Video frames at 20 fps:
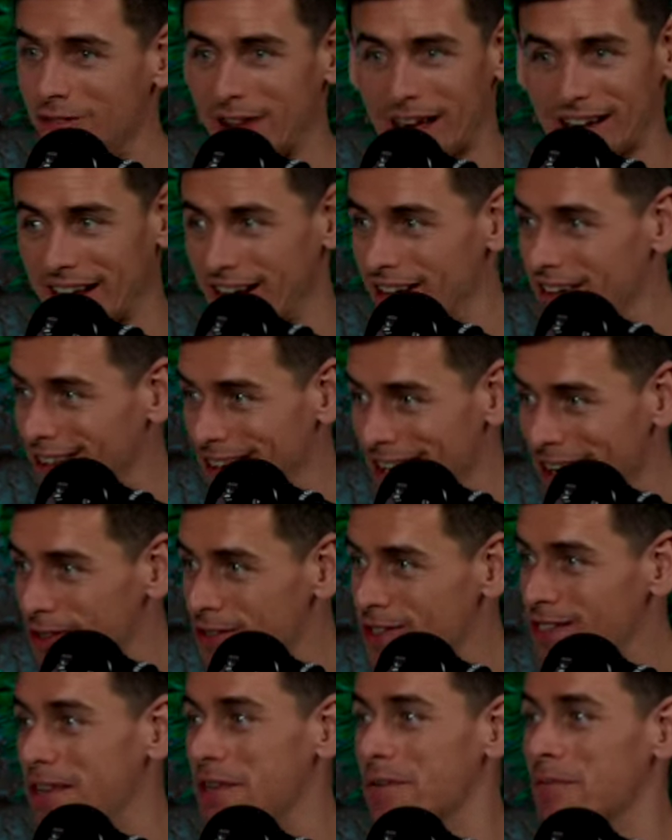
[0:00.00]
Like anything
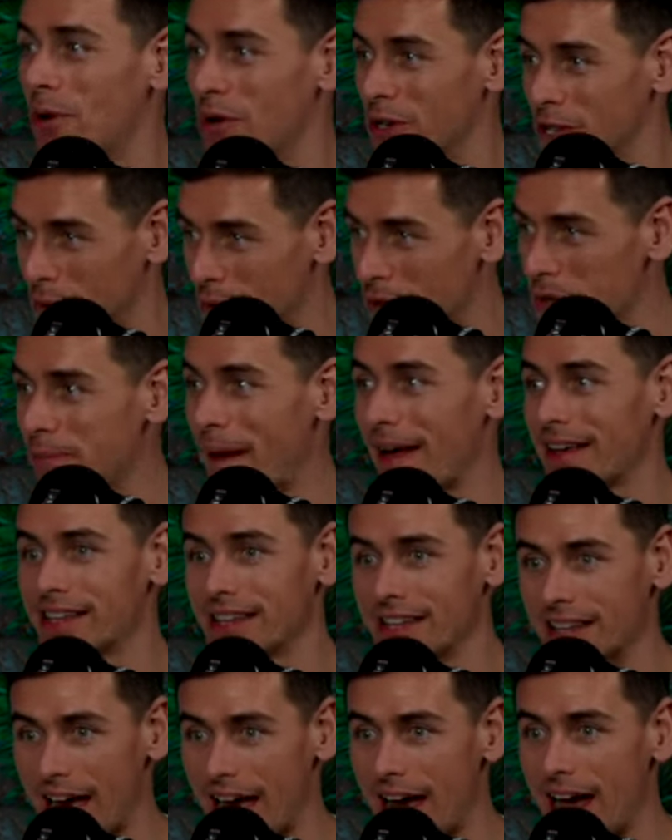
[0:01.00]
else, like the more you do it, the better
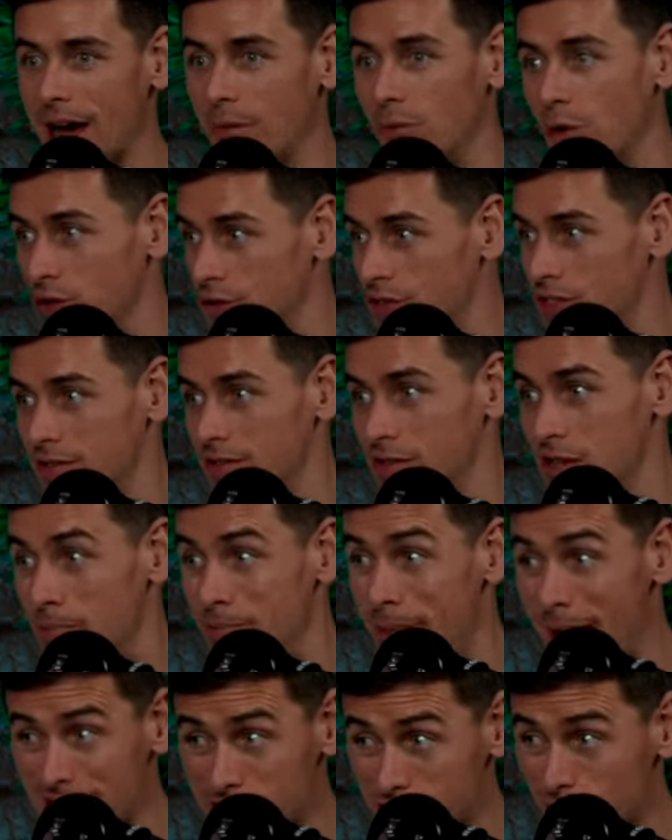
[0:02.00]
you get. And once you're
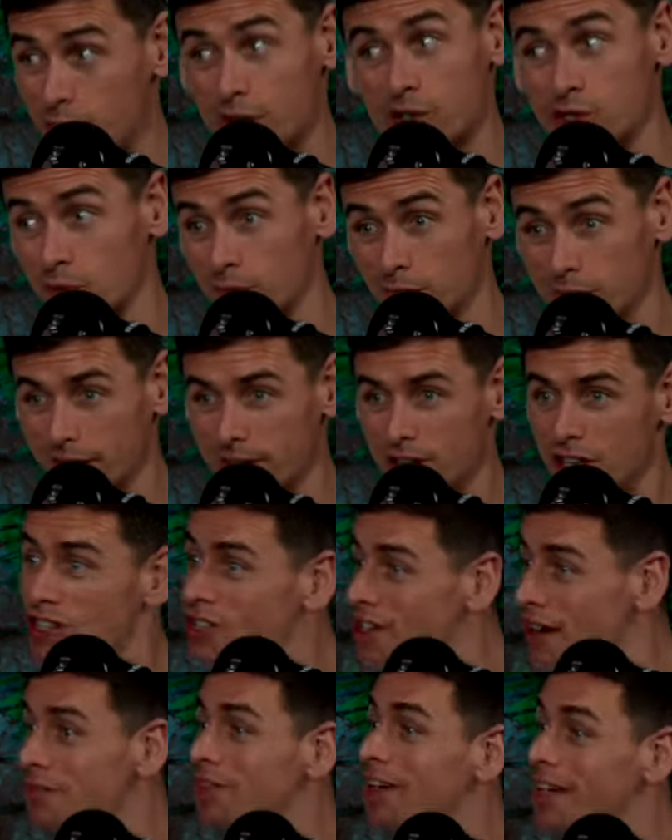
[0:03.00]
better at something, you
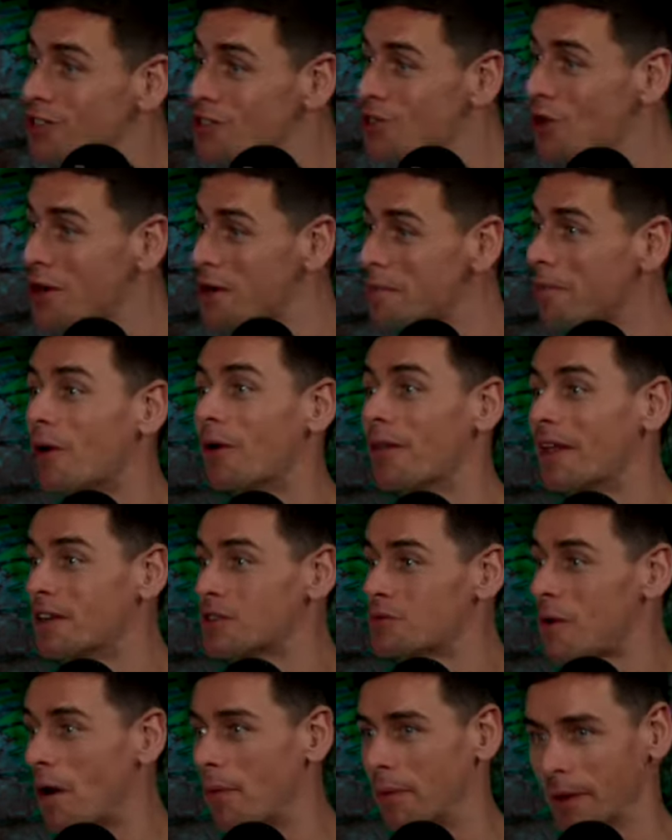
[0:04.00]
generally enjoy it more then
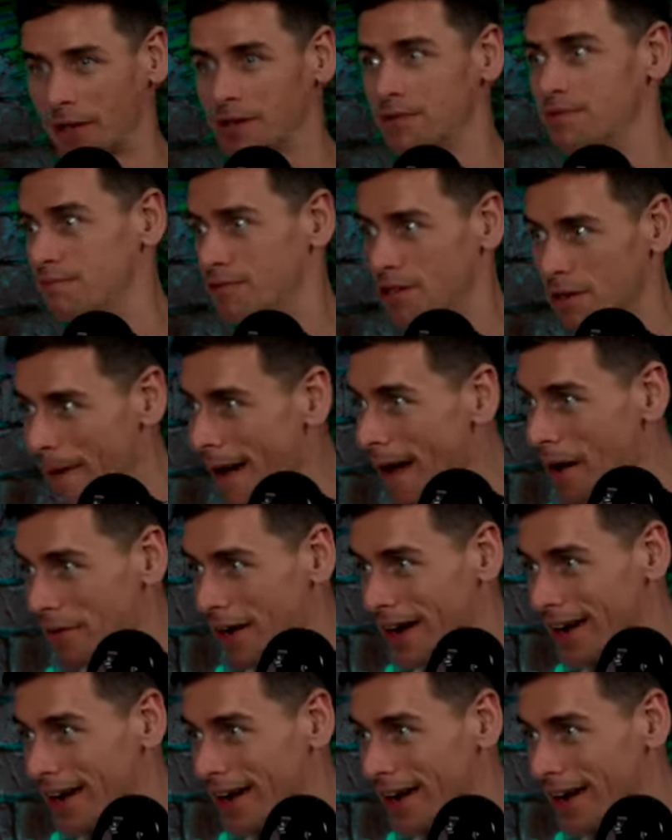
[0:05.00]
as well, because you're better